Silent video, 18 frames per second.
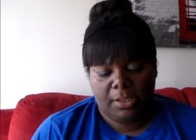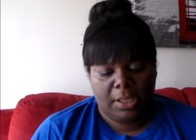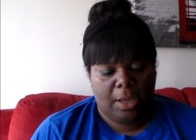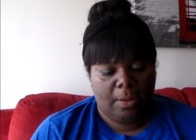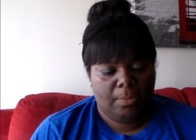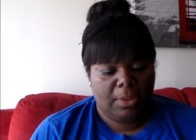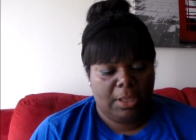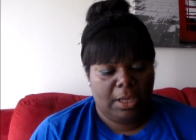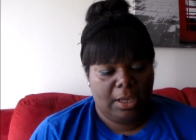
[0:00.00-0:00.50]

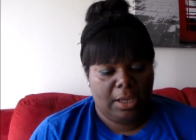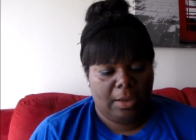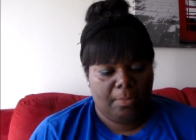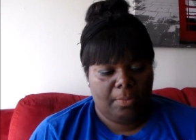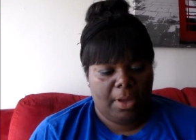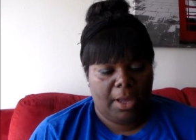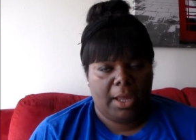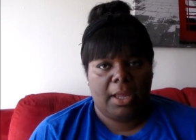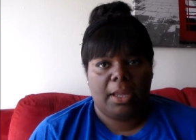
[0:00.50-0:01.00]
type thing
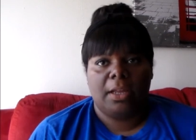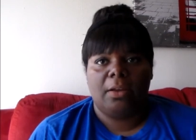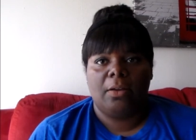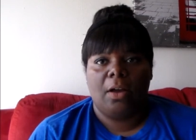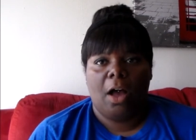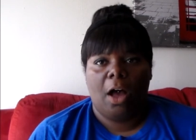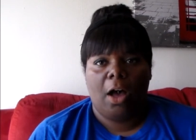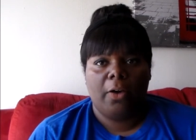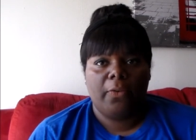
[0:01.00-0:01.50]
in my
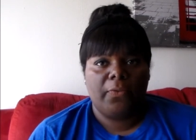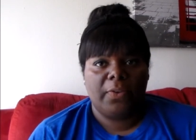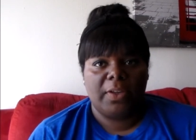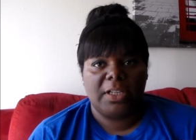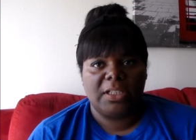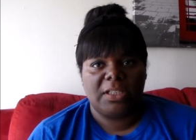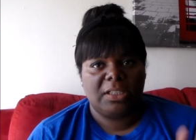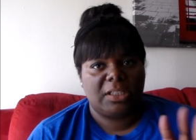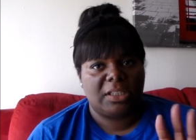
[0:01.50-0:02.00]

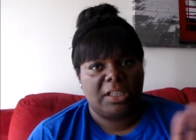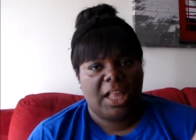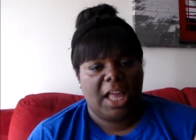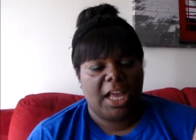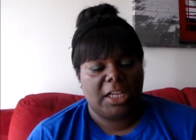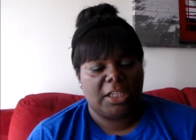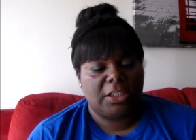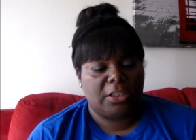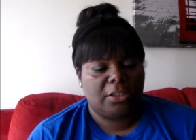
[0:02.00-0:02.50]
office
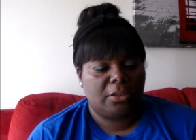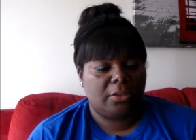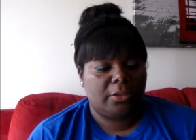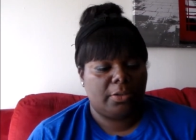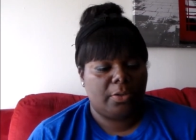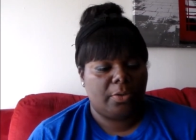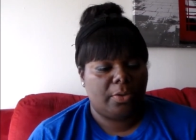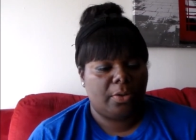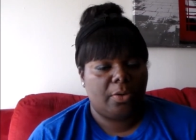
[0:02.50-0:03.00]
slash
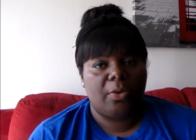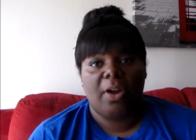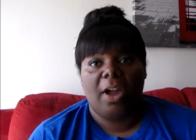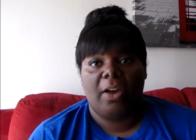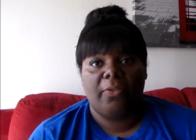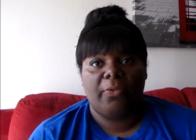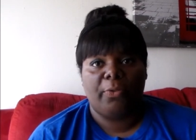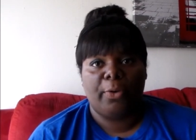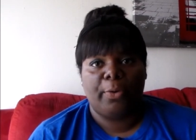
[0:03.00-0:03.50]

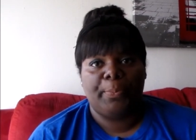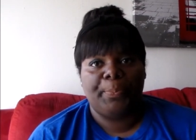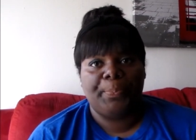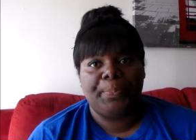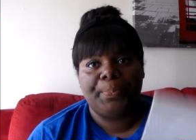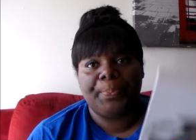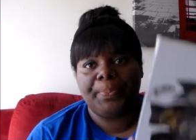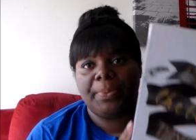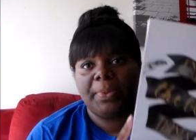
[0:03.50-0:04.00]
craft room.
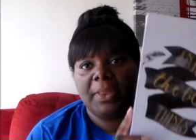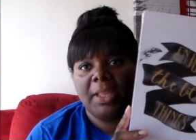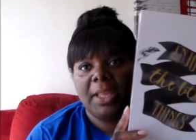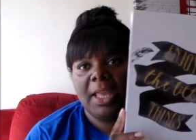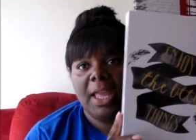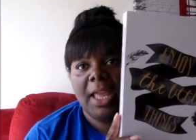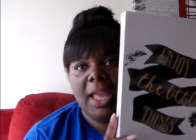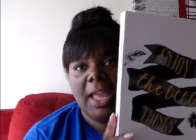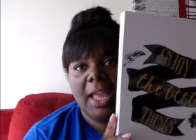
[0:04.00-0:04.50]

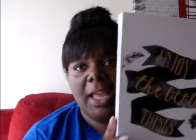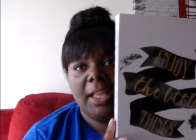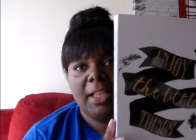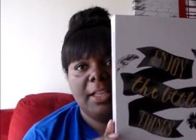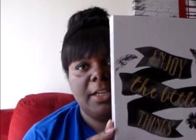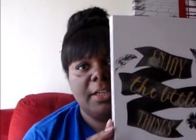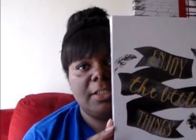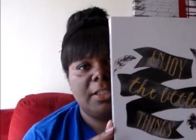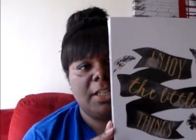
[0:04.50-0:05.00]

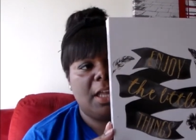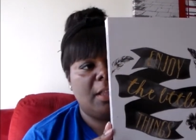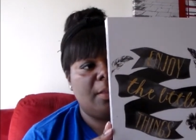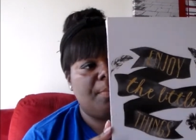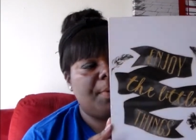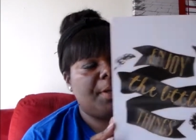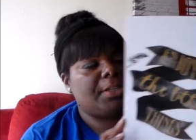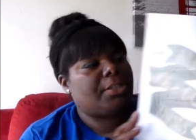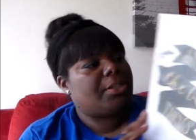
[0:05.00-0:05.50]
And here's the
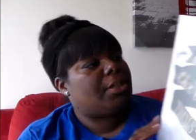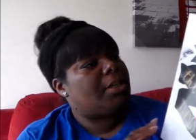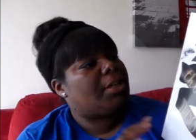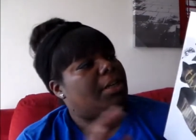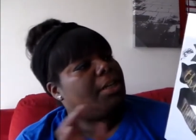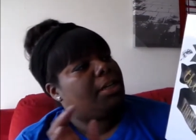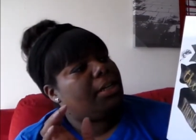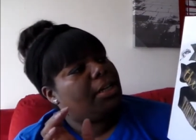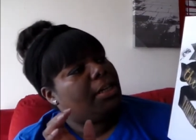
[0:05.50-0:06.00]
other
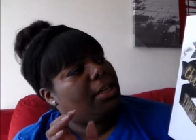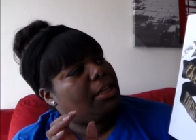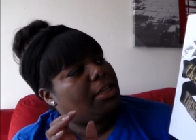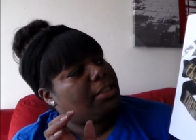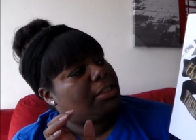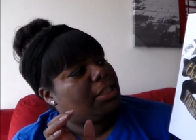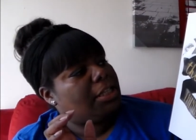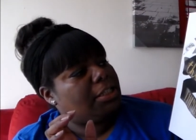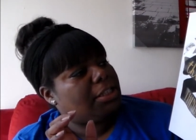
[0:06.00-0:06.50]
picture.
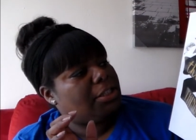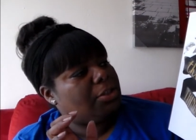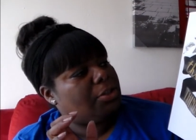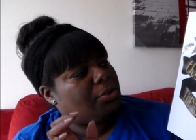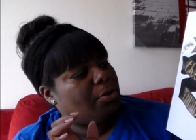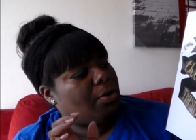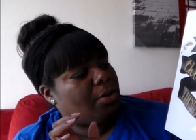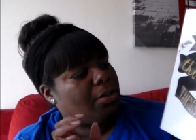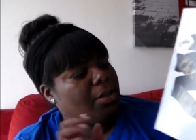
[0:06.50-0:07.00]
It says,
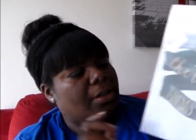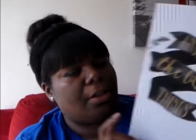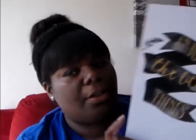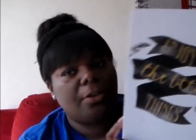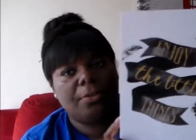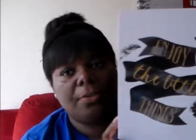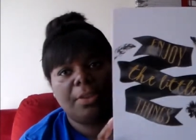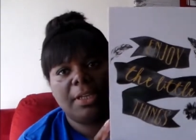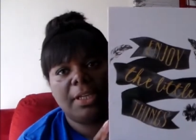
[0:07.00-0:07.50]
enjoy the
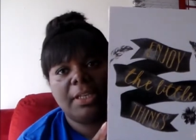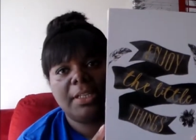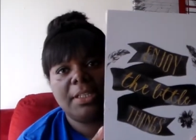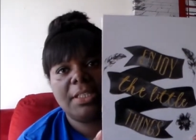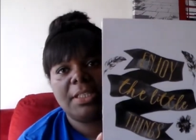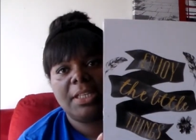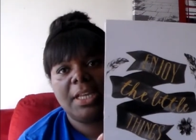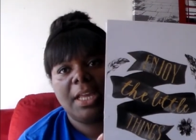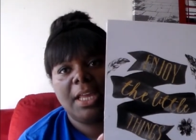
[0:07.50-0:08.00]
little
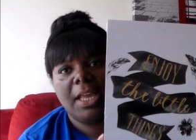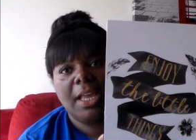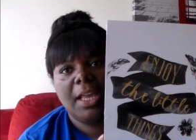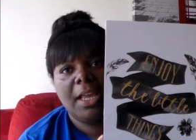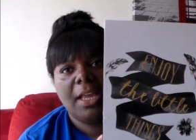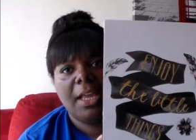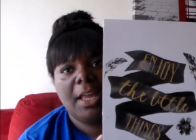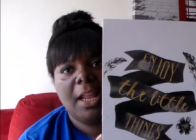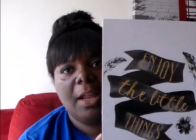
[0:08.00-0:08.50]
things.
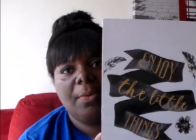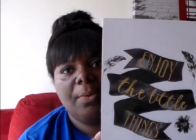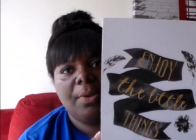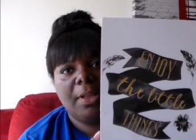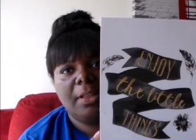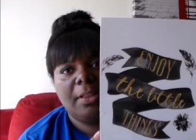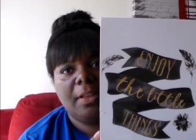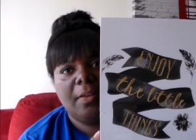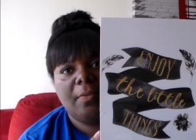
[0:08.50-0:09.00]
I
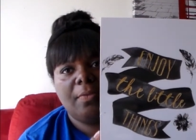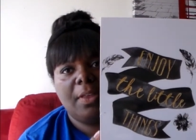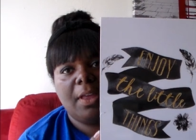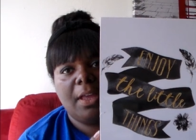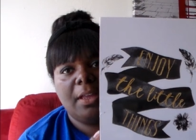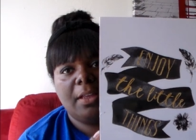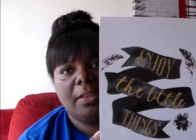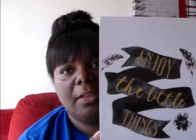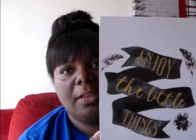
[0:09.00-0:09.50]
really love
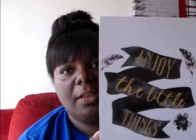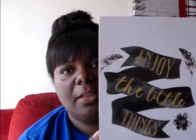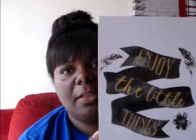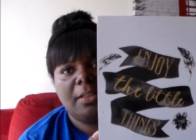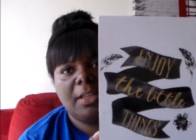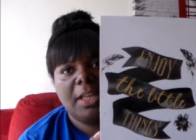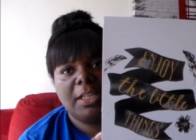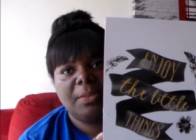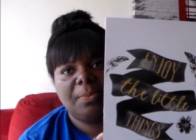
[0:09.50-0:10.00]
that.
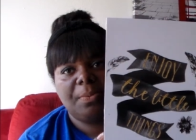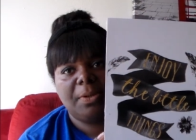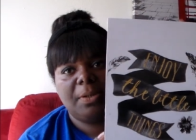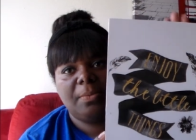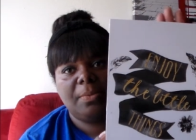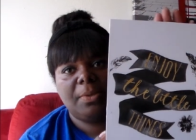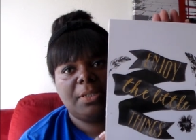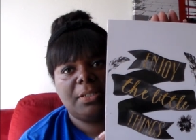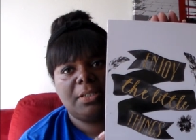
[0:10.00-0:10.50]
And that's
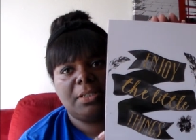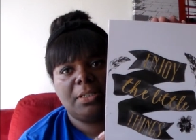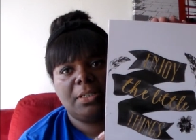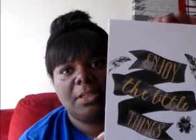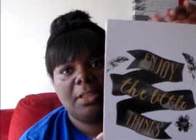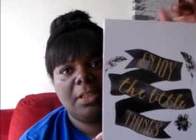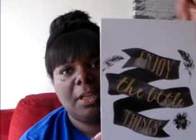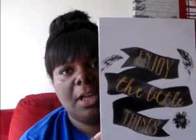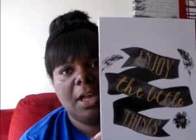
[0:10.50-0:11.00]
pretty
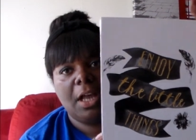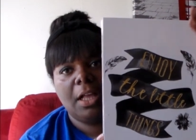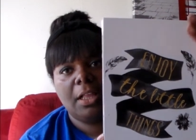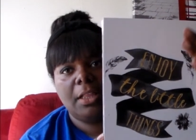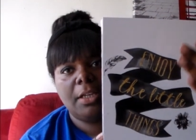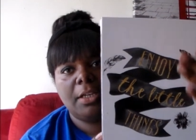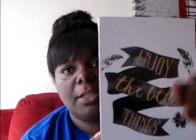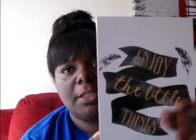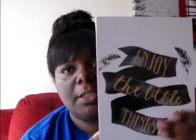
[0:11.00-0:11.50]
much the
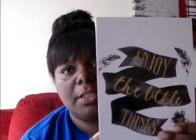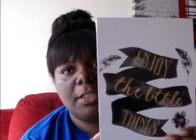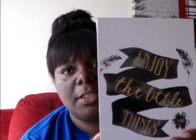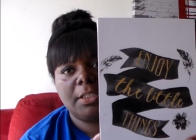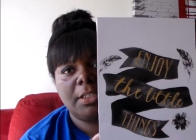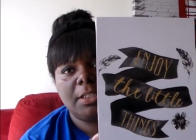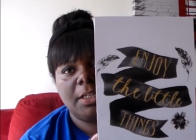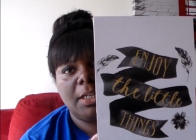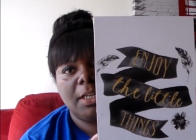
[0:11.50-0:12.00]

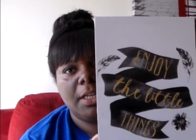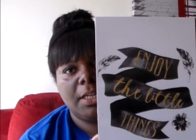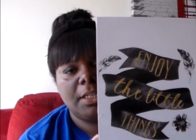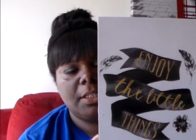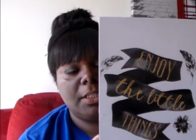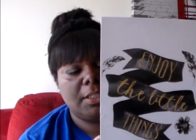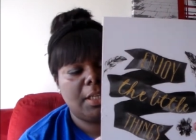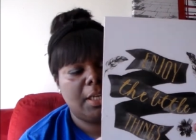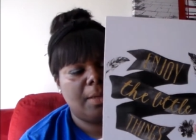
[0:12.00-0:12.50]
colors
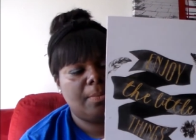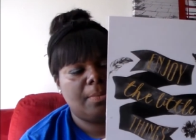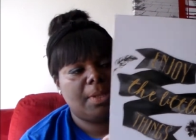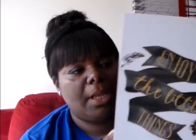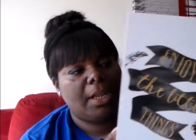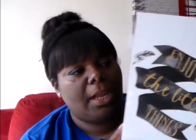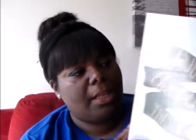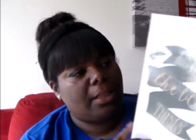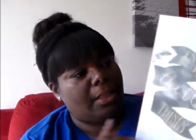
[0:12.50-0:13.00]
scheme
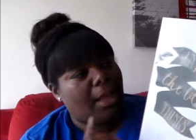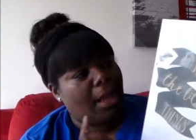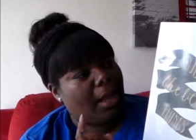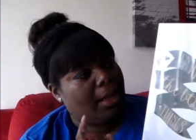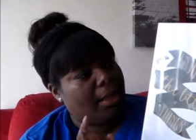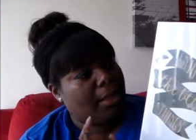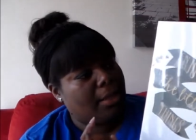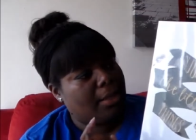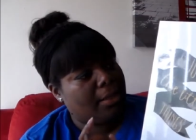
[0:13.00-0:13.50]
that I
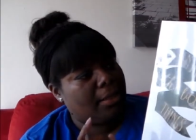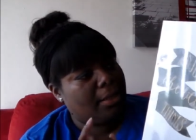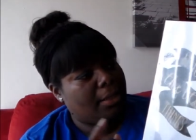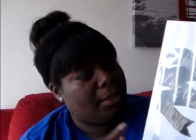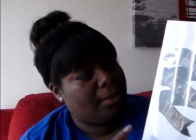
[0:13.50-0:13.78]
like.